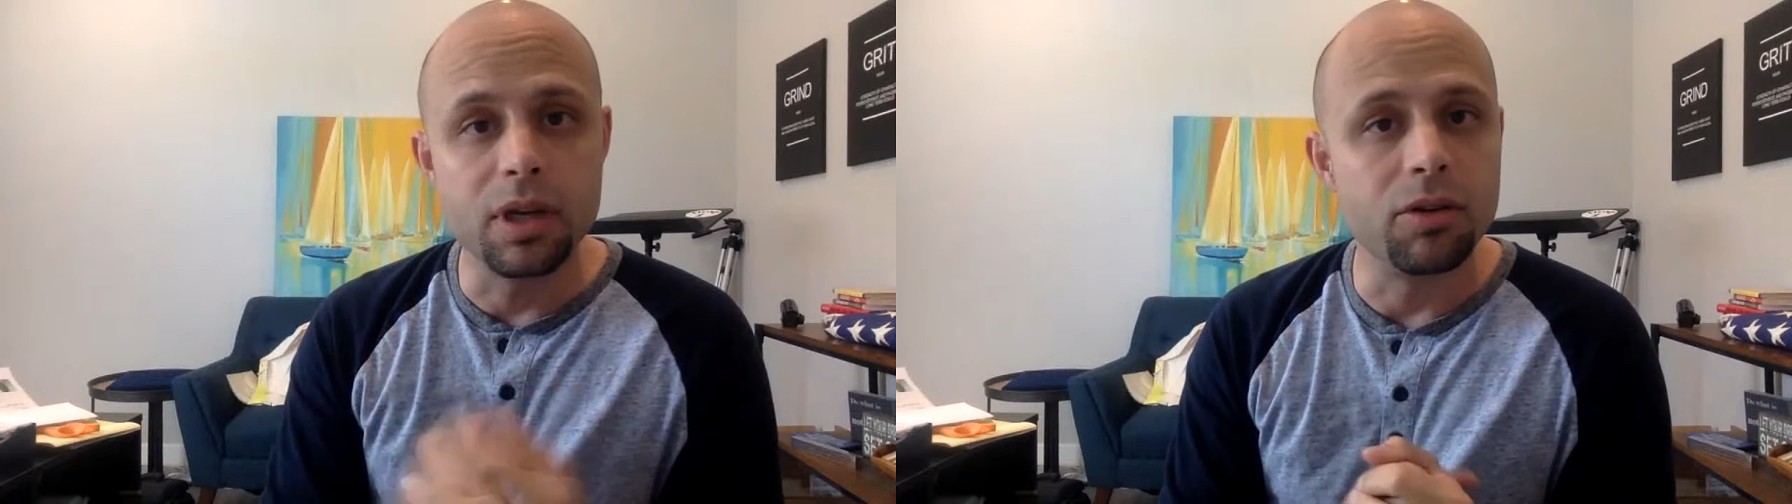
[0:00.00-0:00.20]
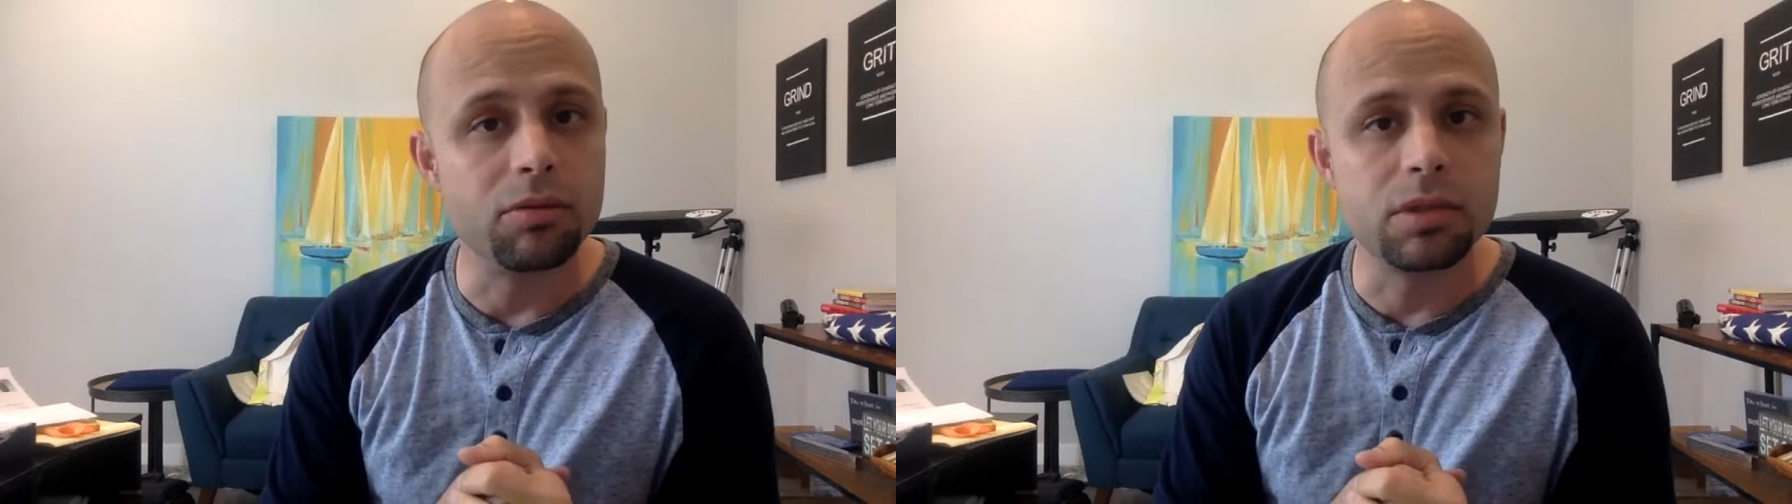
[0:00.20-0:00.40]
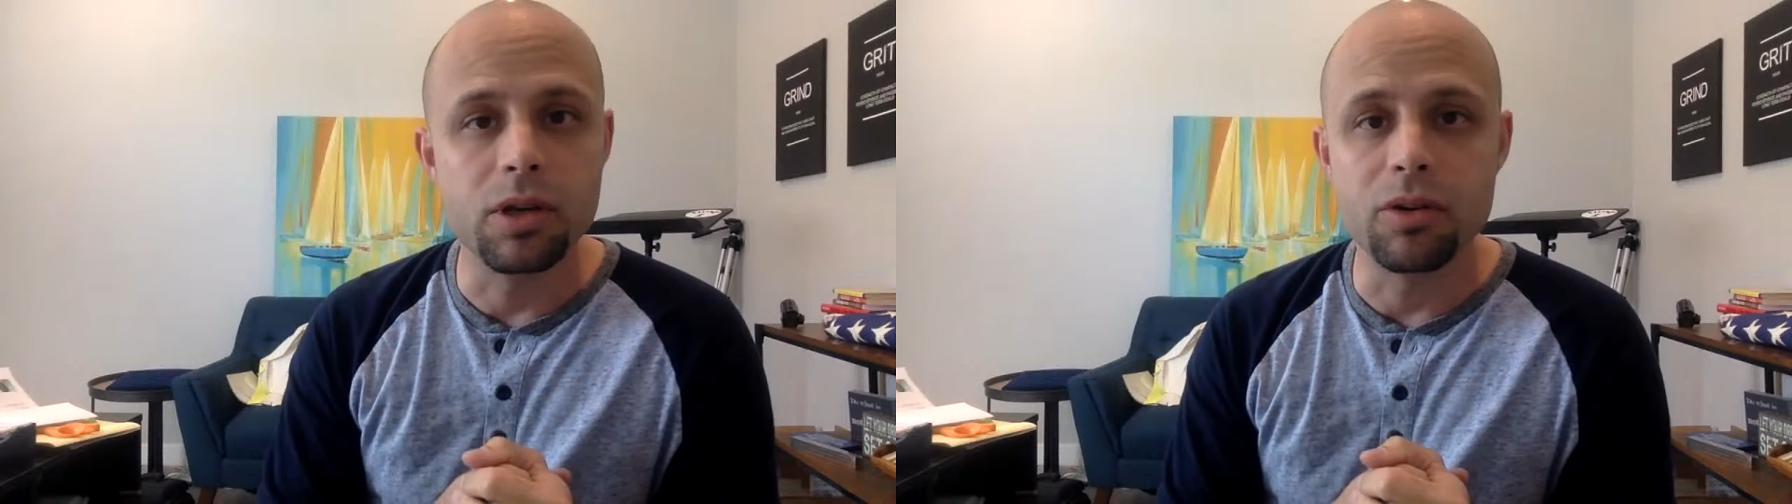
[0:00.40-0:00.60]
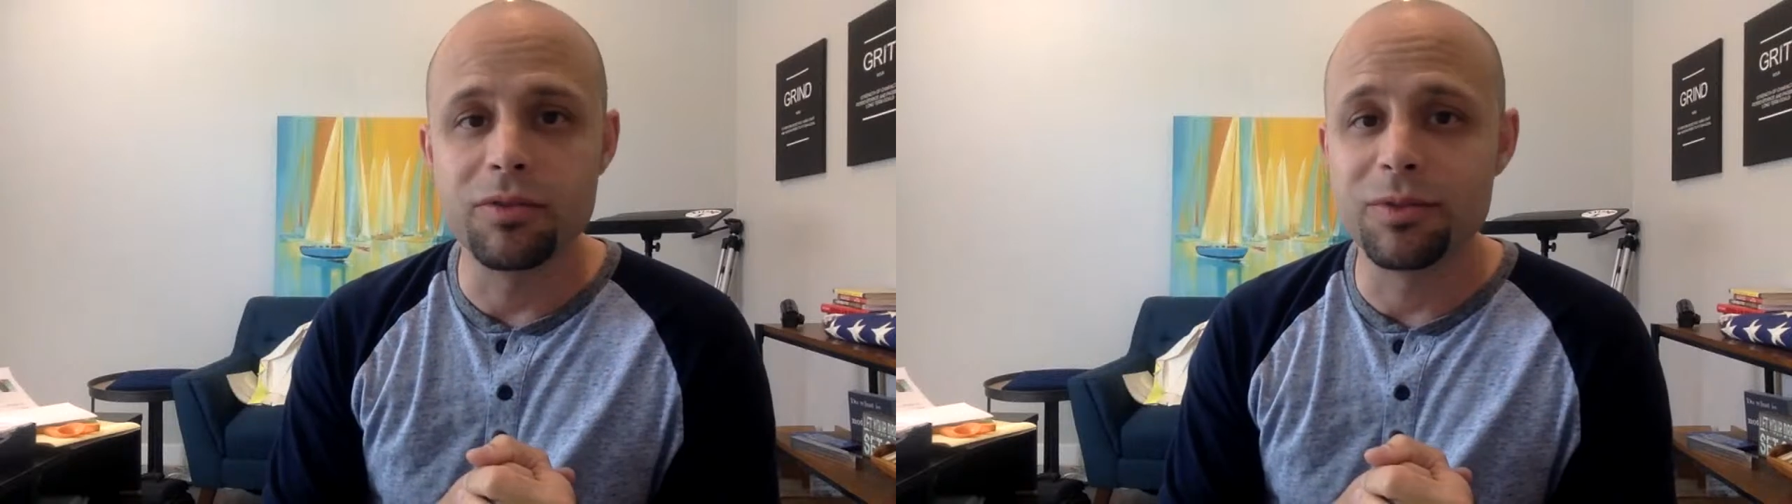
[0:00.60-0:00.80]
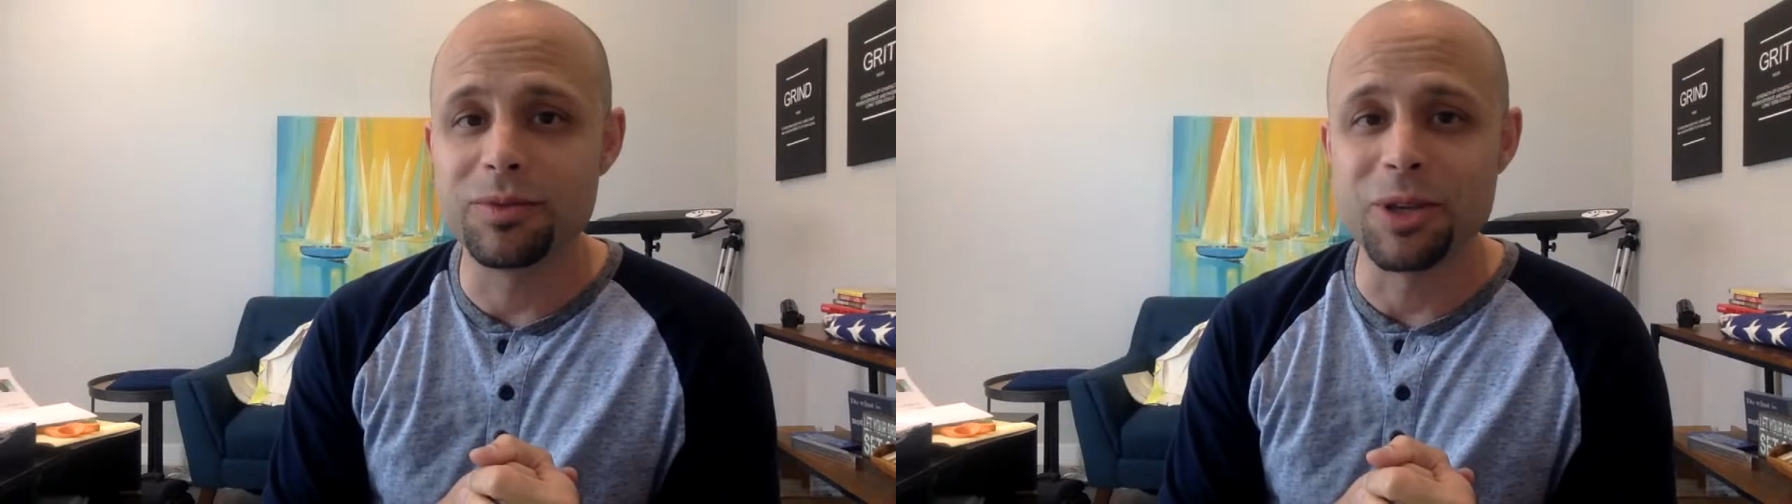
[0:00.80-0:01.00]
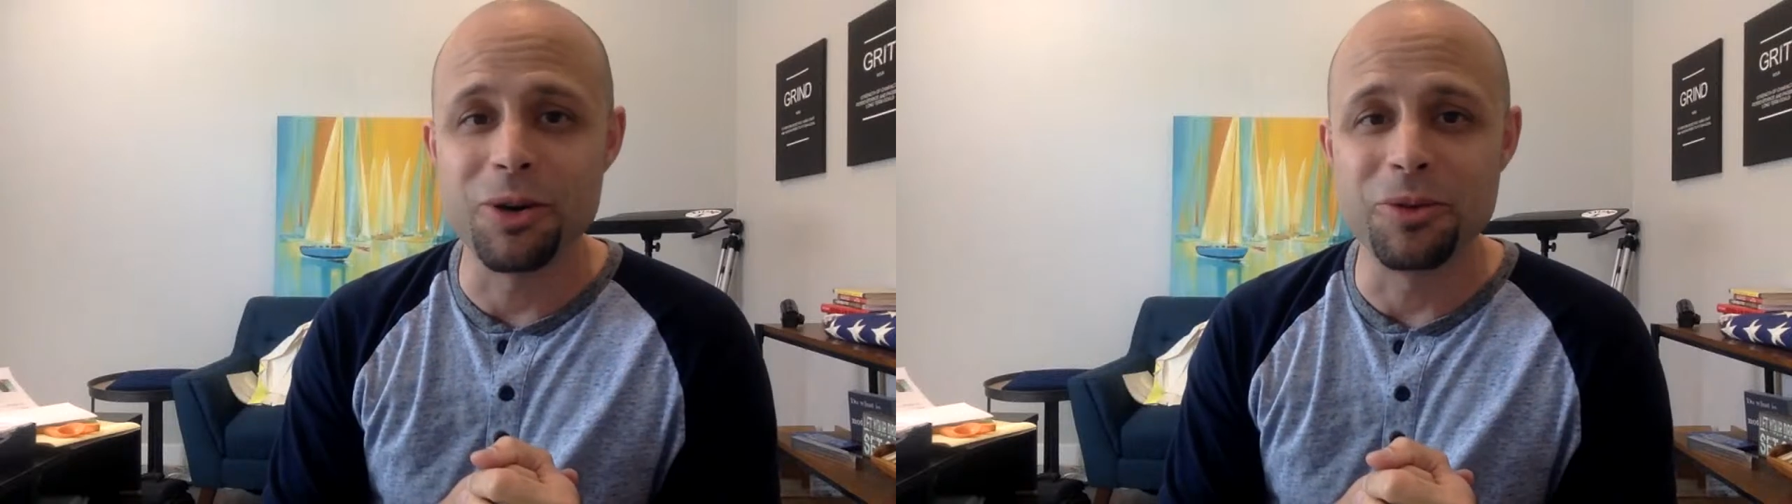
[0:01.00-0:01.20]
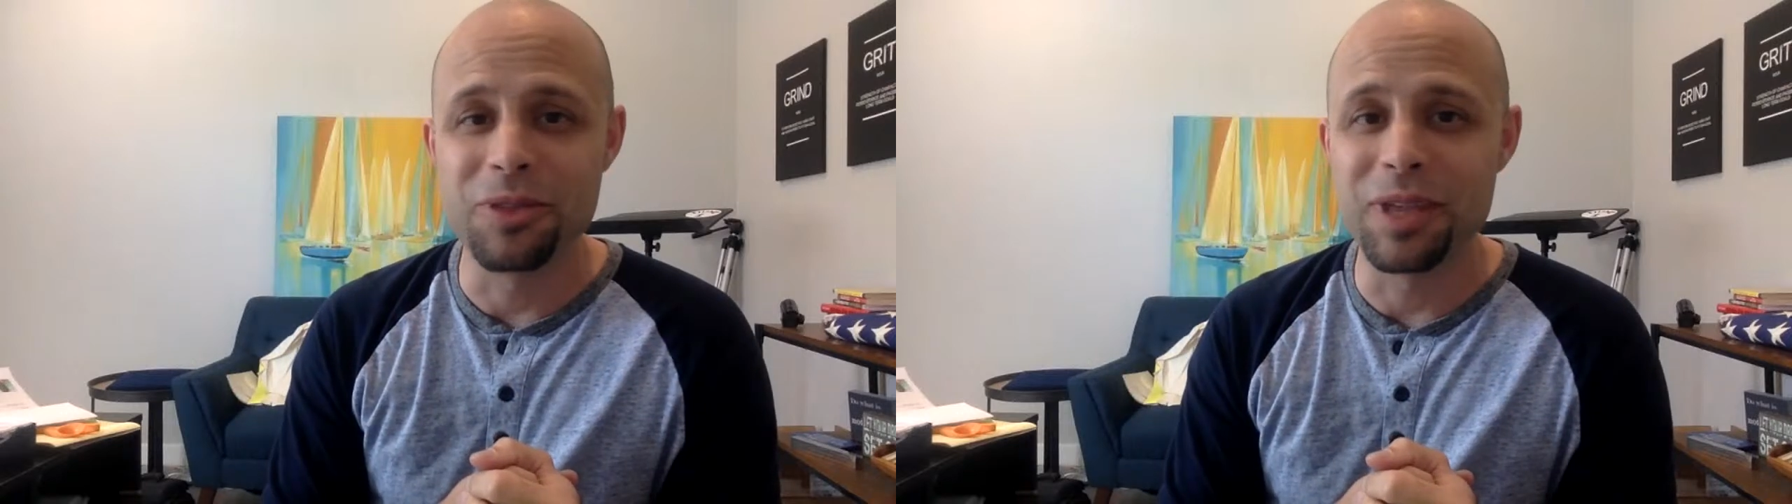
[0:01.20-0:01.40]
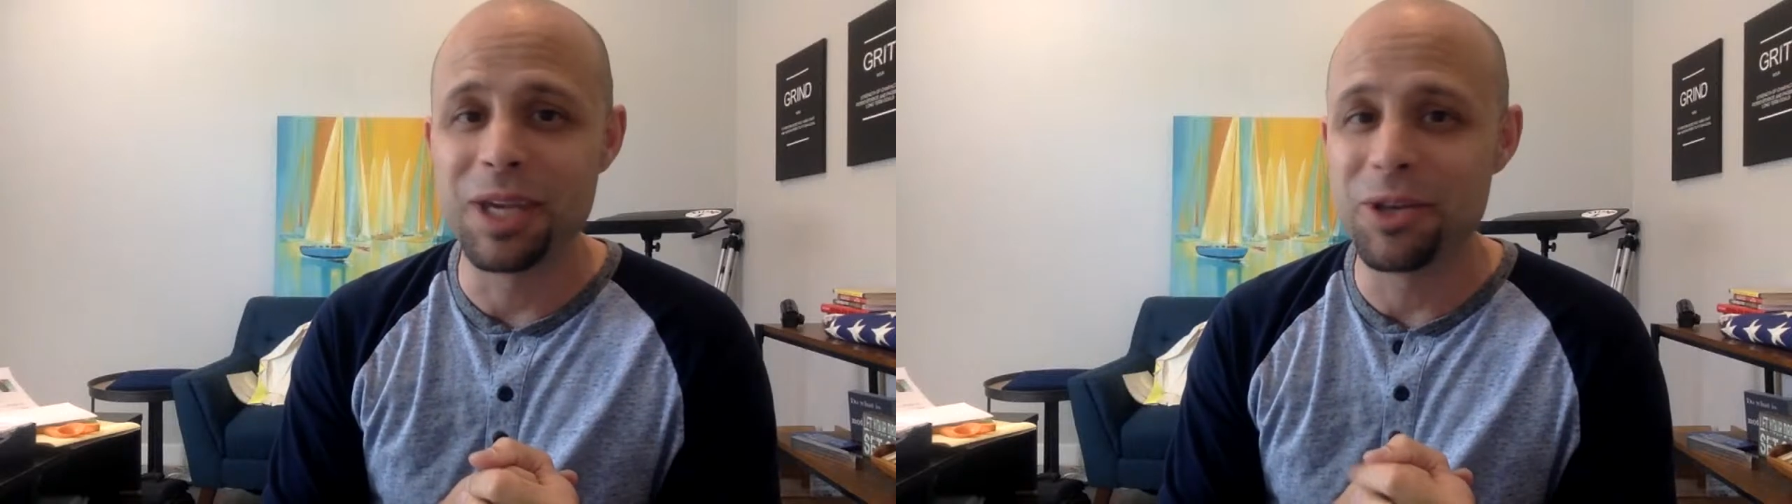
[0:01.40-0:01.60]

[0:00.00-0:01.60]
Don't think